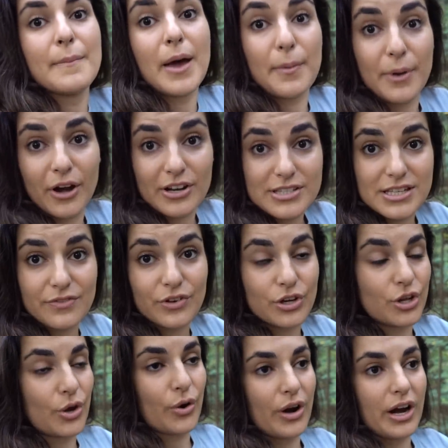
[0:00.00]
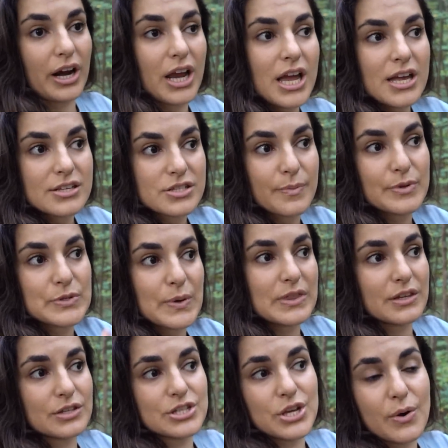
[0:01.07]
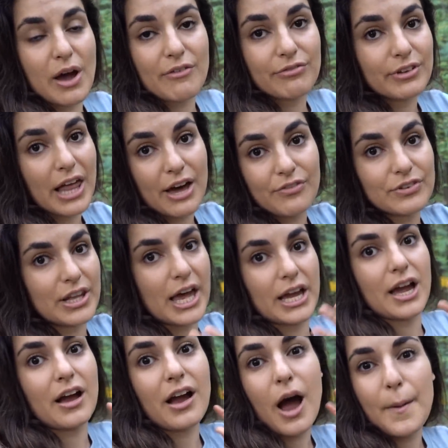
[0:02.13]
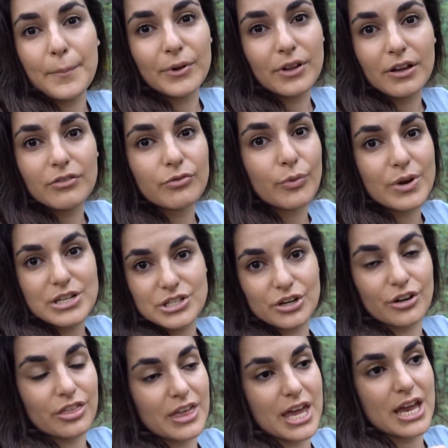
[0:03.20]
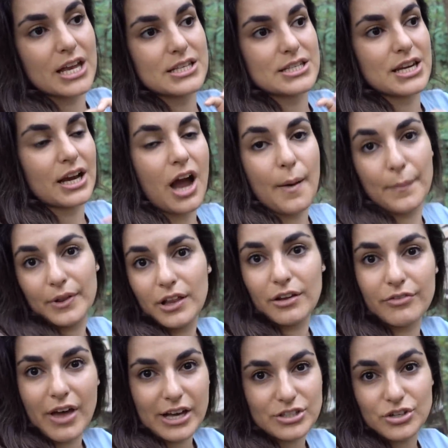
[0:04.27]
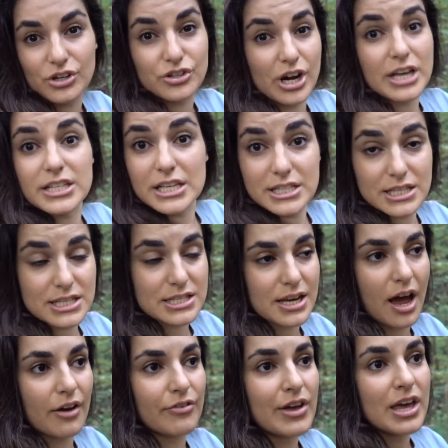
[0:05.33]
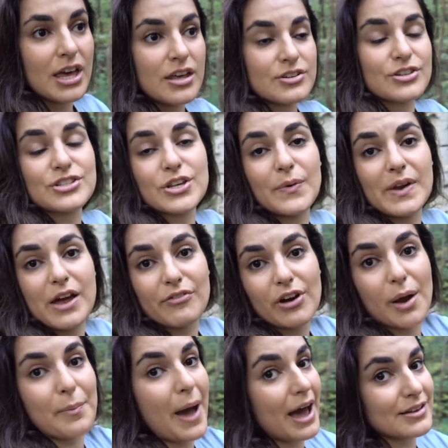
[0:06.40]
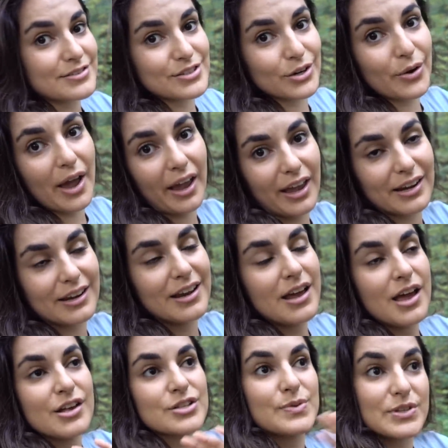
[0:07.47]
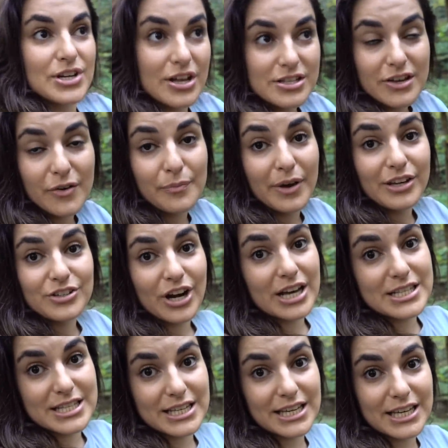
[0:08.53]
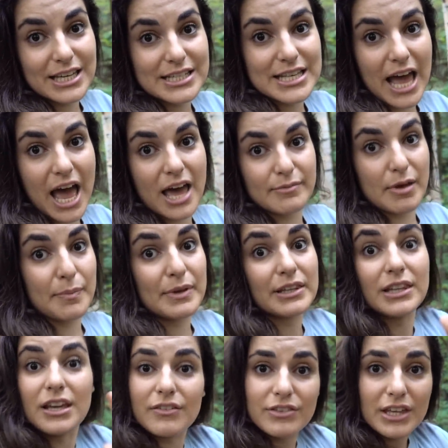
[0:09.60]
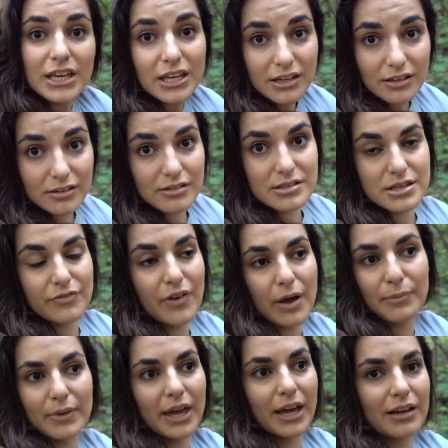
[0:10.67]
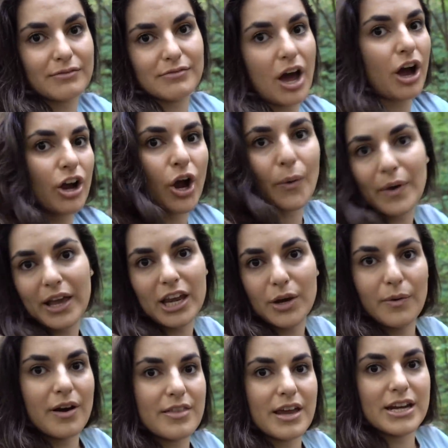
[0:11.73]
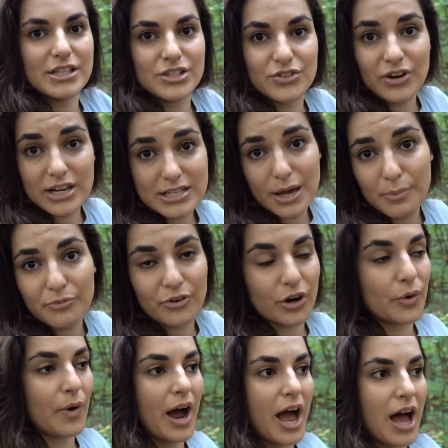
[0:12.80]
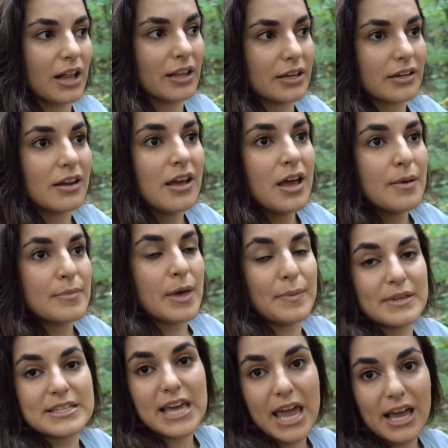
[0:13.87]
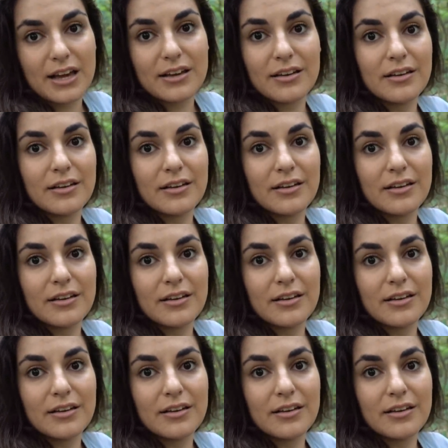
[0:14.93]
my parents live in New York, so between the two I've left like a couple of winter things and a couple of extra dresses and stuff, just so whenever I pass through I can switch out some of my dresses and maybe leave the heels if I'm like not going anywhere that I need to dress up for a while, and maybe take